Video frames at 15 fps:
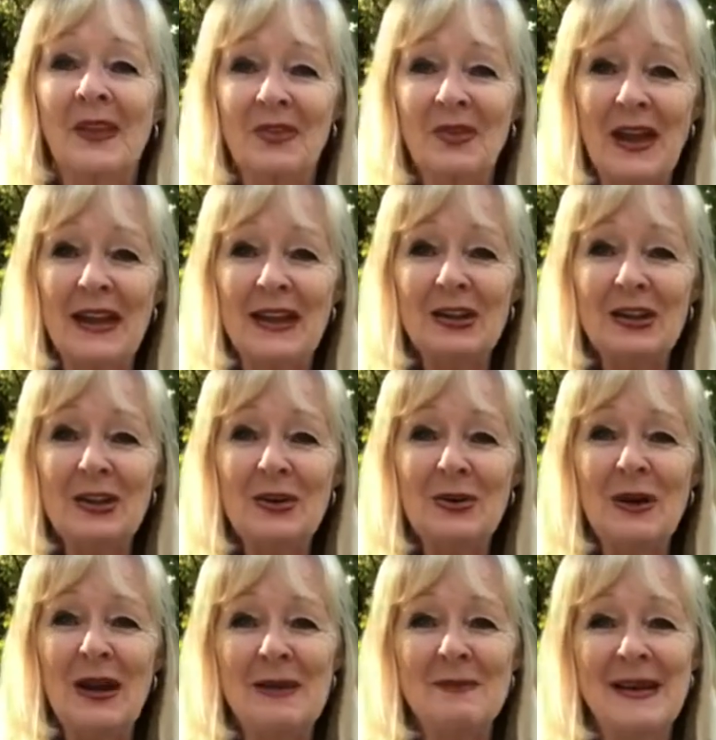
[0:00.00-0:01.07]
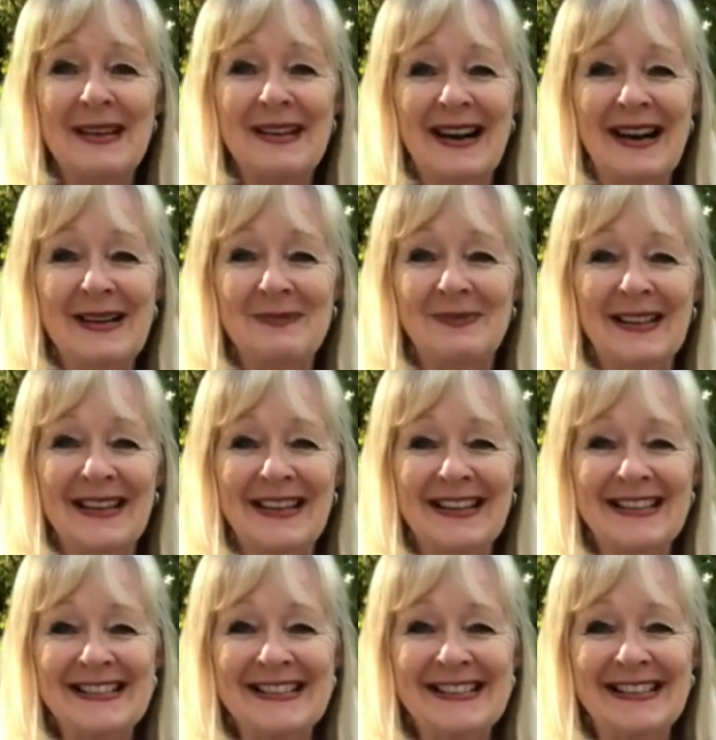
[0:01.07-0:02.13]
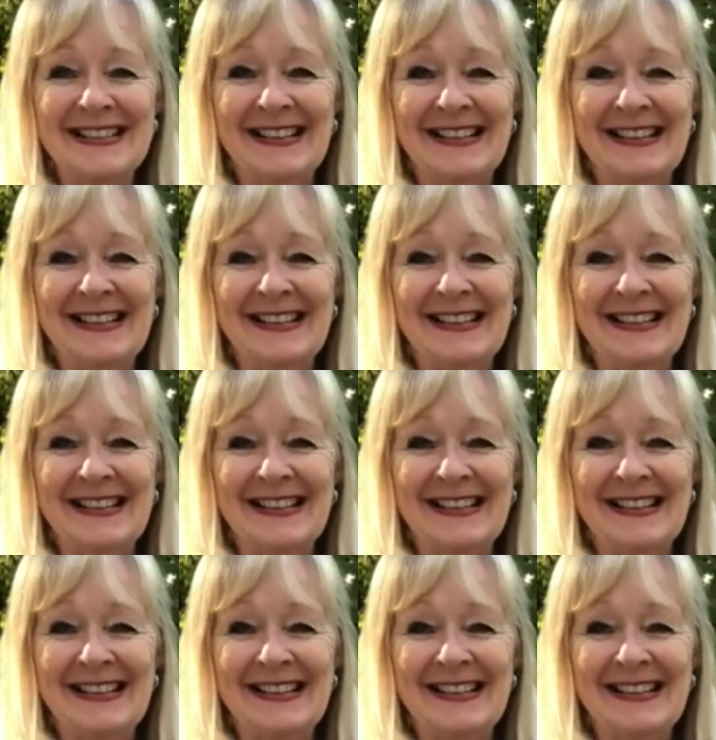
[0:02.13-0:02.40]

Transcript: Thank you and may God bless.